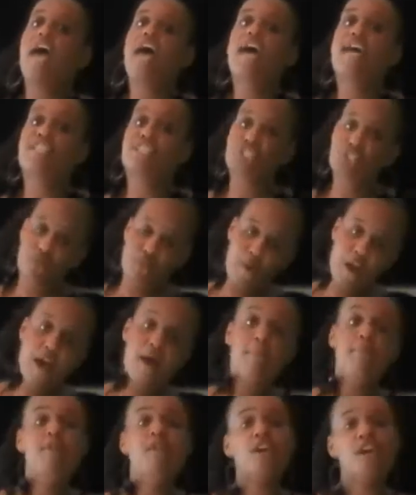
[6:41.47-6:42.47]
and scrub
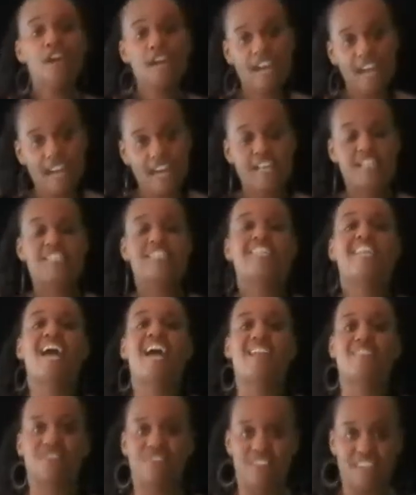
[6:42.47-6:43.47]
your hands
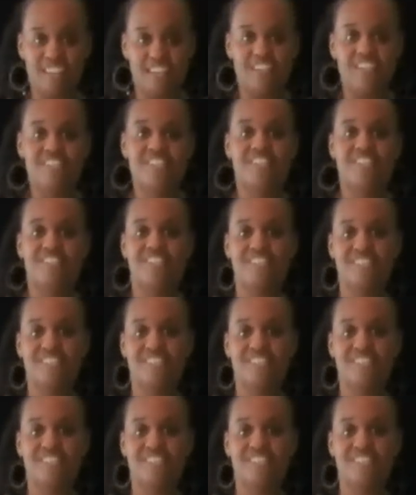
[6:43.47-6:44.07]
like this.